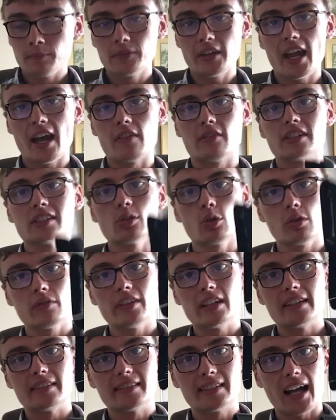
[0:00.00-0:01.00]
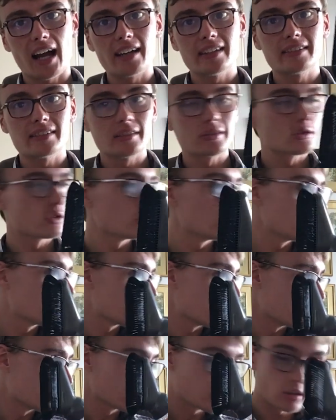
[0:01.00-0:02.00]
yeah, there's all these Dyson tools,
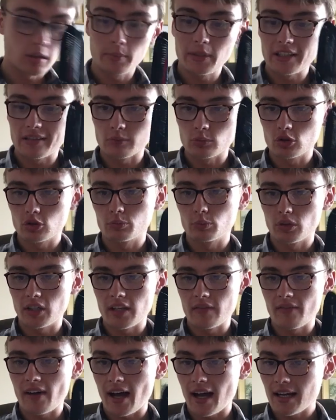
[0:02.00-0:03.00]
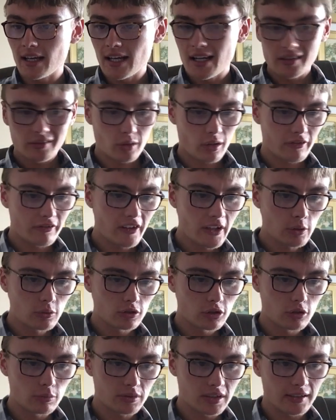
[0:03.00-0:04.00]
so there's going to be some good money in that. So I think
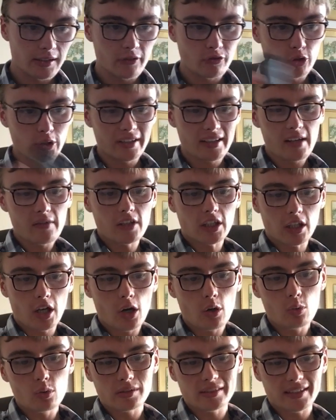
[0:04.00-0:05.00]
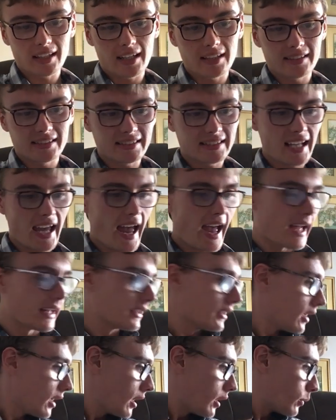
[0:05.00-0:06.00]
we're up to, if we say the Coke sign's
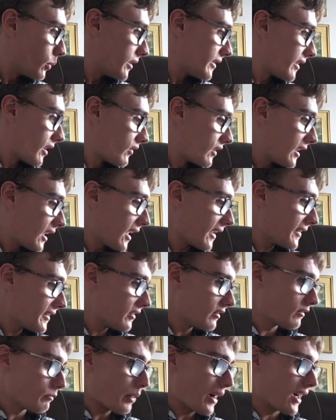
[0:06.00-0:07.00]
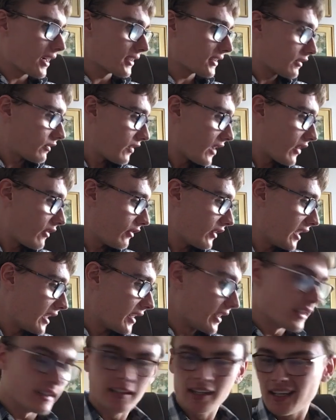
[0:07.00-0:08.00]
10, we say the Dyson's bag's
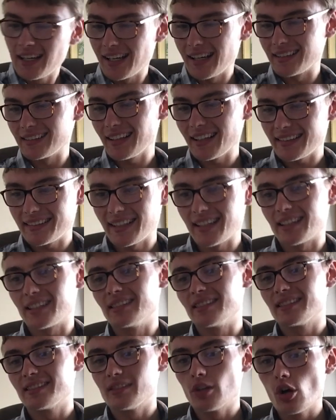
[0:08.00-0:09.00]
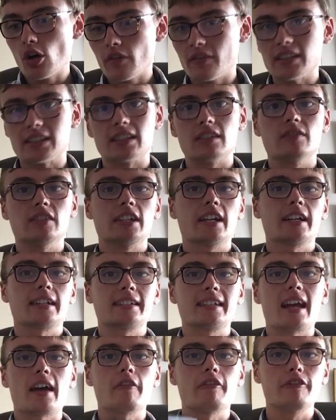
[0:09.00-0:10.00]
15, and let's say conservatively I
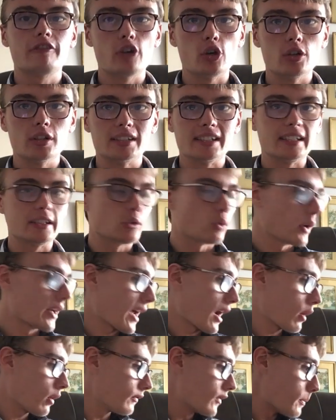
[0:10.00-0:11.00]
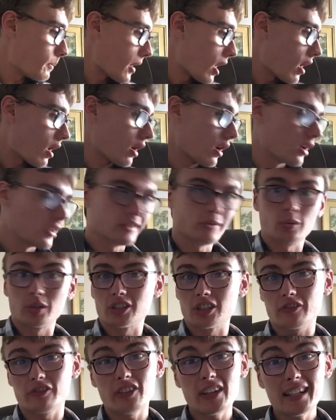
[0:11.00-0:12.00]
can get 30 quid out of the part,
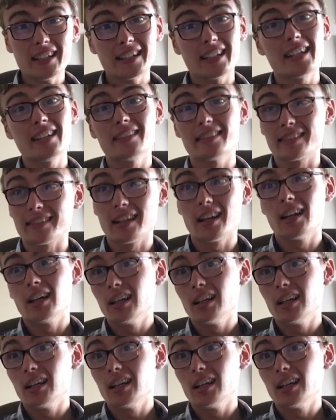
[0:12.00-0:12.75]
which I think is